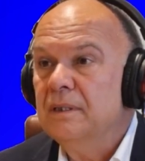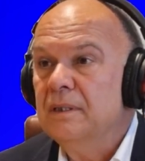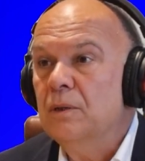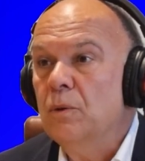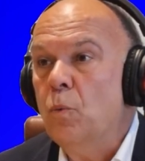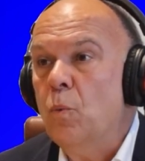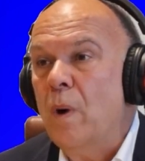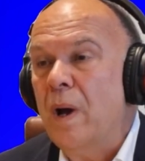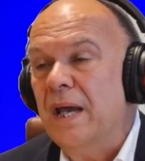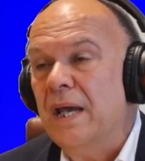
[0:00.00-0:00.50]

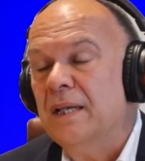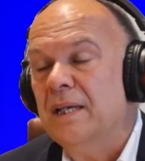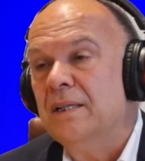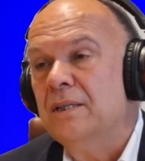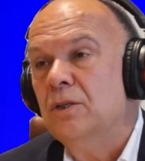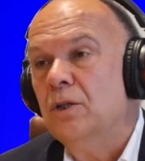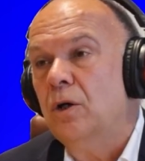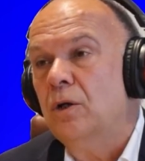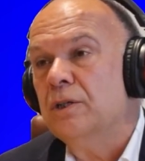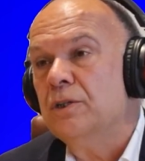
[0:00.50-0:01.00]
the way
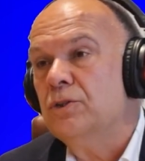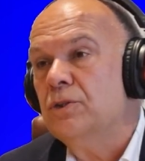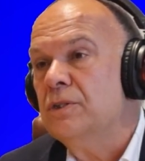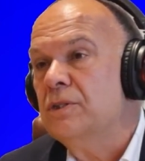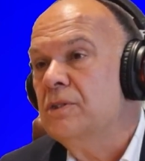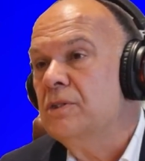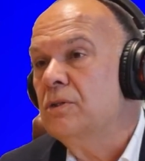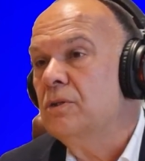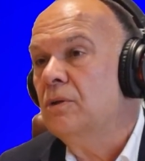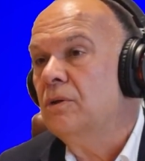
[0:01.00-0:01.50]
that knowledge
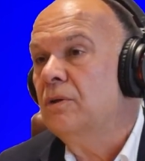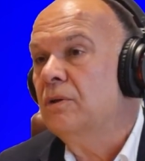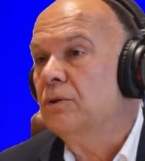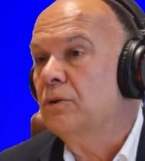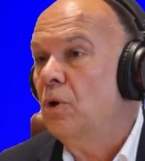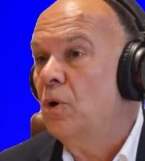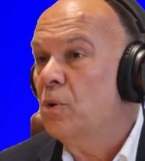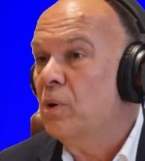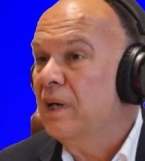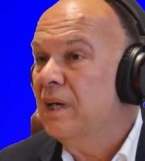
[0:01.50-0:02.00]
is
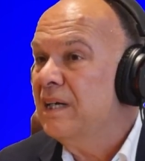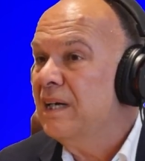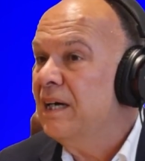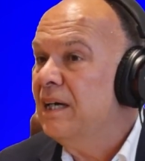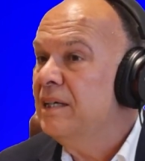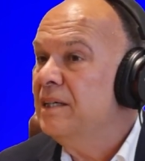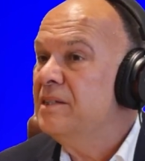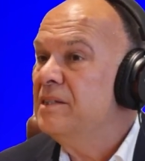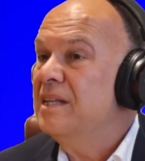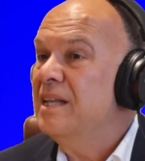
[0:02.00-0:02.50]
stored,
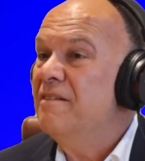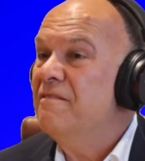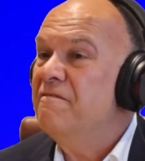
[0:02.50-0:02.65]
organized,